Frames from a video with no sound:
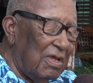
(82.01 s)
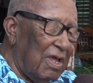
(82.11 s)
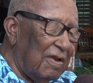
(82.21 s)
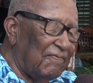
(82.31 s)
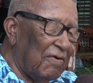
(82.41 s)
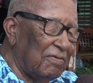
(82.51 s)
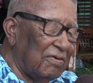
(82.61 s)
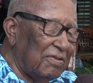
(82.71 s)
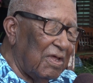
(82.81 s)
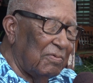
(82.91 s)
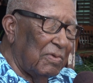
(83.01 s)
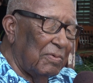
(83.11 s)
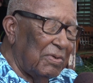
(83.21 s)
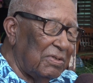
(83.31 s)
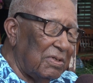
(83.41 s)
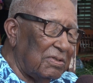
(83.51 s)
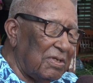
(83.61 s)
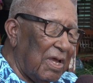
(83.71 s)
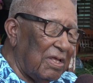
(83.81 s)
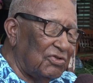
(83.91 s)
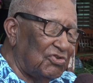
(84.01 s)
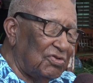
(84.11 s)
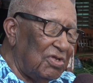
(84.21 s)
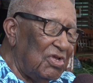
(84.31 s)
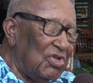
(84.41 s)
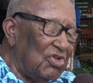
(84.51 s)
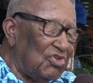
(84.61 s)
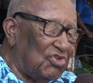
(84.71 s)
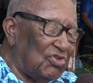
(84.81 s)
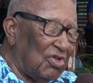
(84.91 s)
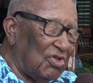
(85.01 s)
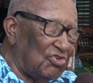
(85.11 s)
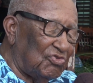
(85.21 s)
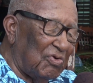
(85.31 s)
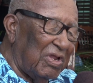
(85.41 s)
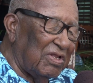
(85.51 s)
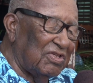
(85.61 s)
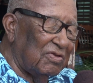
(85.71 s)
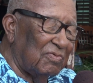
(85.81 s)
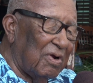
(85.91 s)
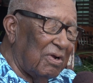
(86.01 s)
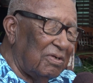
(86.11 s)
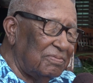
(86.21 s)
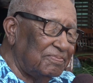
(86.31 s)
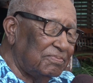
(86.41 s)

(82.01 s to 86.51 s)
And further to that, we were in a dire street, as it were,